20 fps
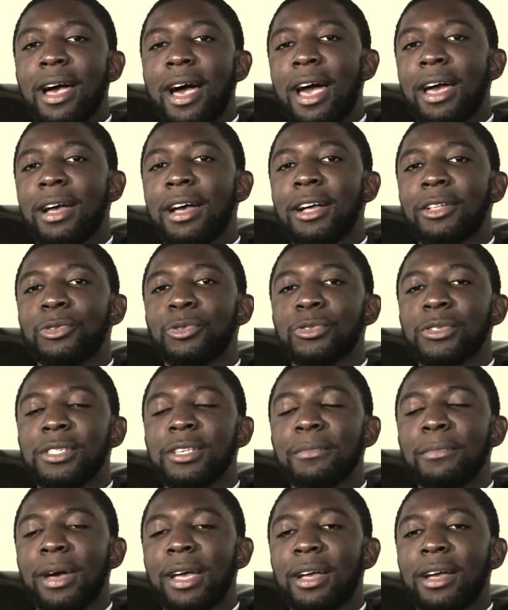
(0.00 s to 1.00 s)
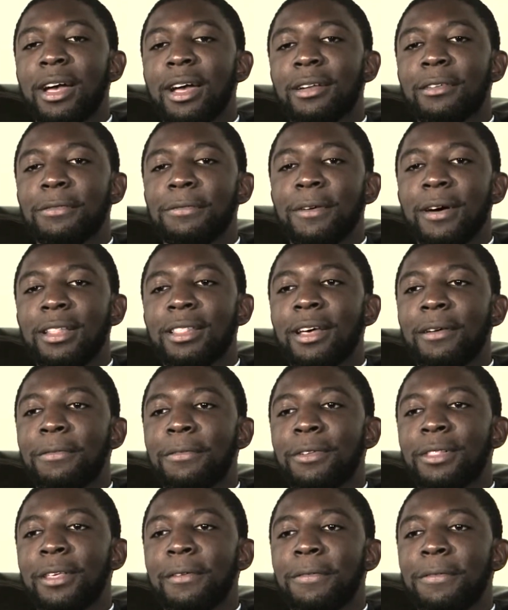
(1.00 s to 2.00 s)
I got to see my grandfather
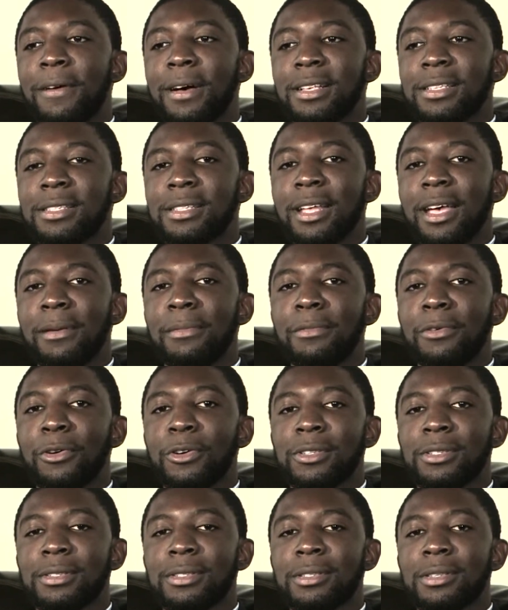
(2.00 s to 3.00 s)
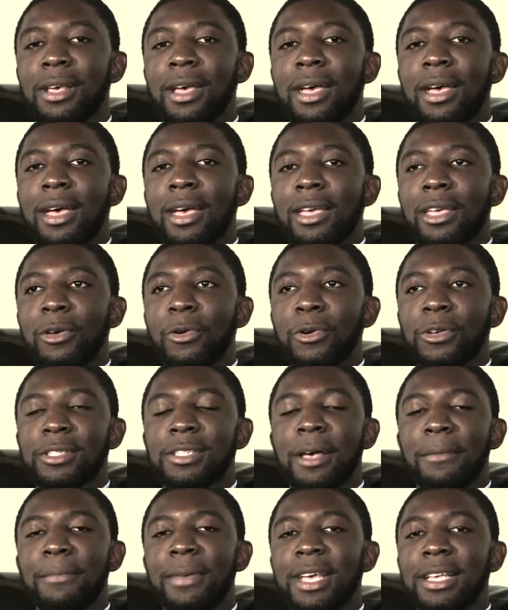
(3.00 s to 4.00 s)
for the first time. It
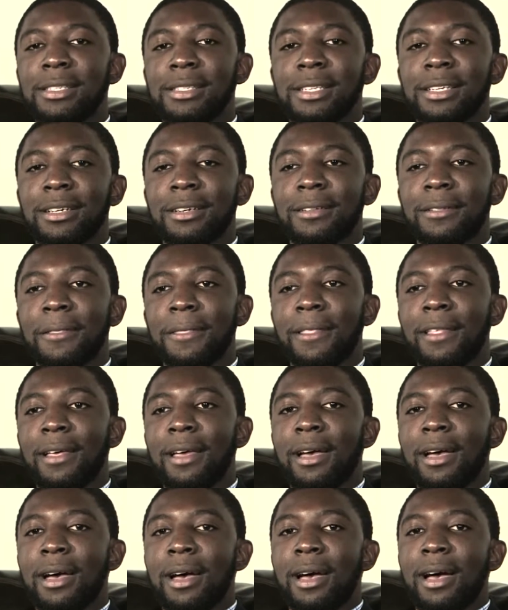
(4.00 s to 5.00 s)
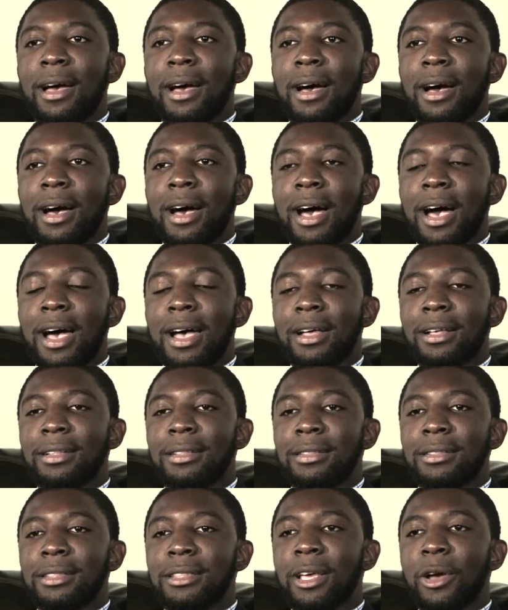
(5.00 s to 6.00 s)
was amazing.
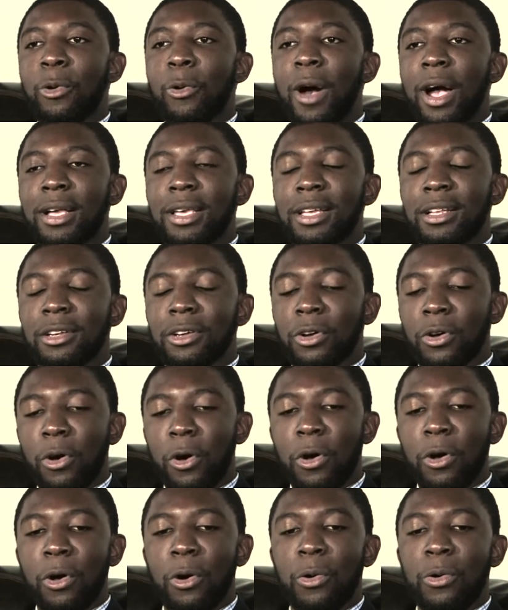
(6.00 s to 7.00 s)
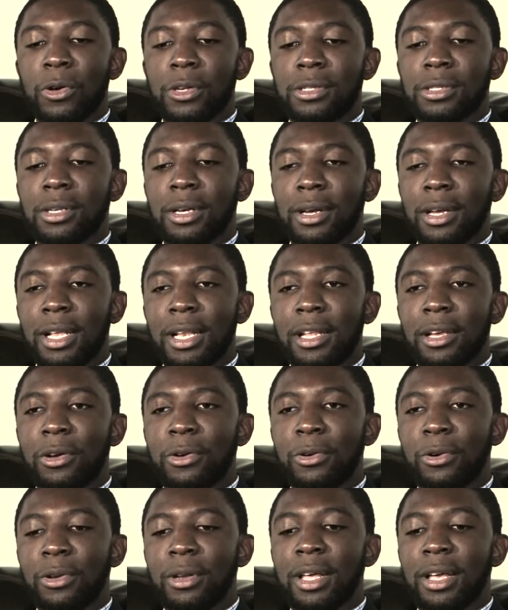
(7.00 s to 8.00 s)
The work in Congo was really
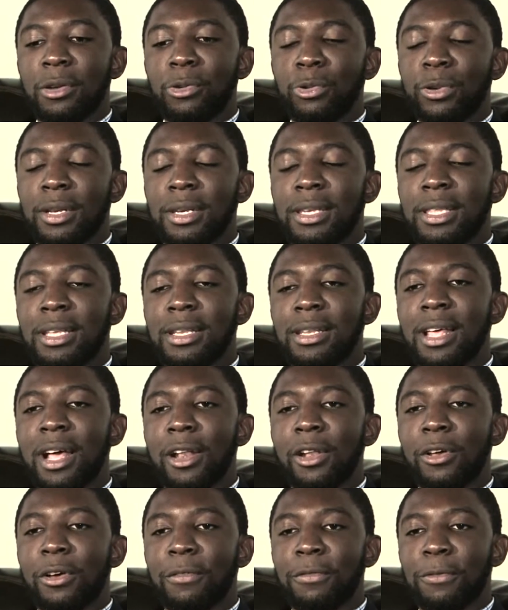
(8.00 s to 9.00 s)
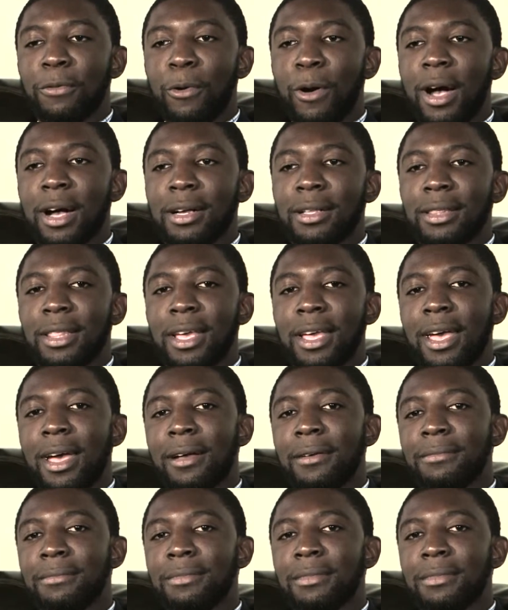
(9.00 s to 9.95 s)
good, and we did a lot of work there.